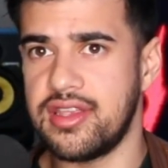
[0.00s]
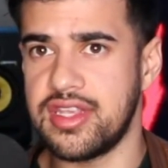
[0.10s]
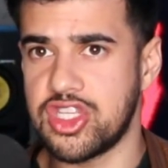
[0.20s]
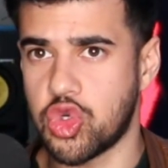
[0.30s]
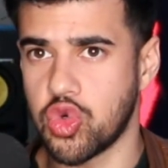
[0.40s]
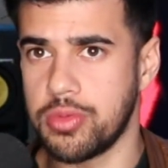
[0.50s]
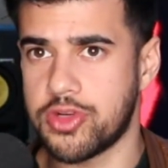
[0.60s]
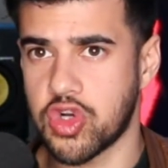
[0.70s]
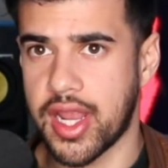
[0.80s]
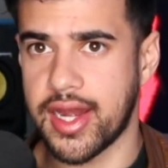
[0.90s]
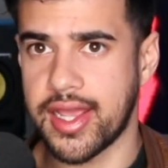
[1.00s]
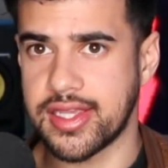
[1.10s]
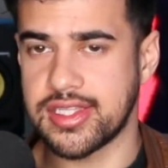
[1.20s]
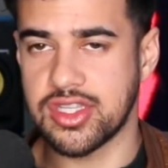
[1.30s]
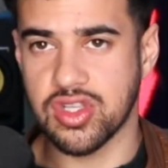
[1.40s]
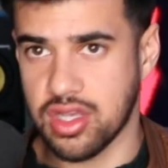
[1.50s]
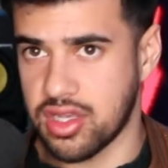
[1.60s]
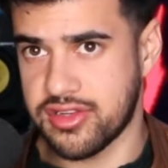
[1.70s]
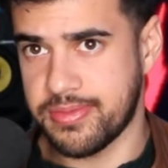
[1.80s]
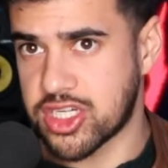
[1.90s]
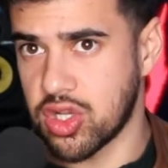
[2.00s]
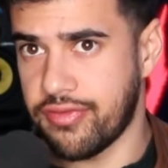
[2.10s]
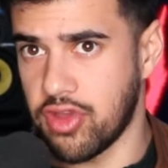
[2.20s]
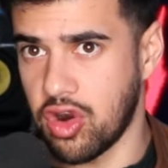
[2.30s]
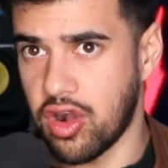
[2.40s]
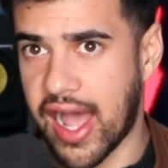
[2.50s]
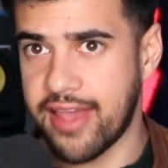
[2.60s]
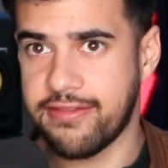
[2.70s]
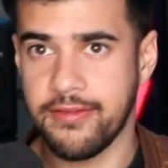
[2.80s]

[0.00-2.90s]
these group trainings, especially if they're live,